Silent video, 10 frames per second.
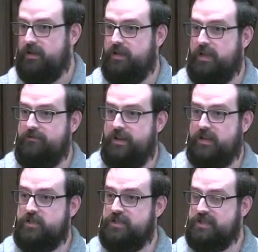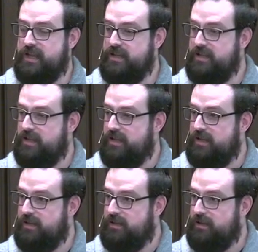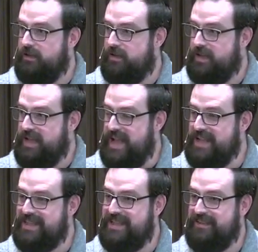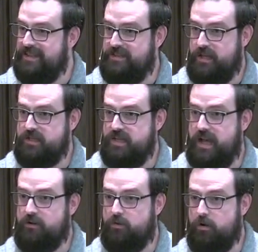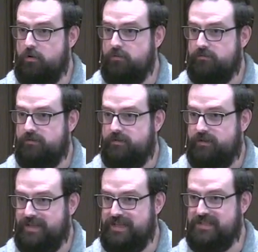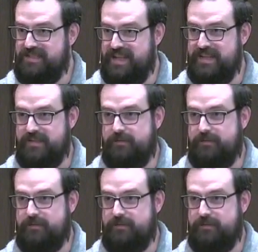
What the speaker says: In fact, she said, anything that does not grow is dead.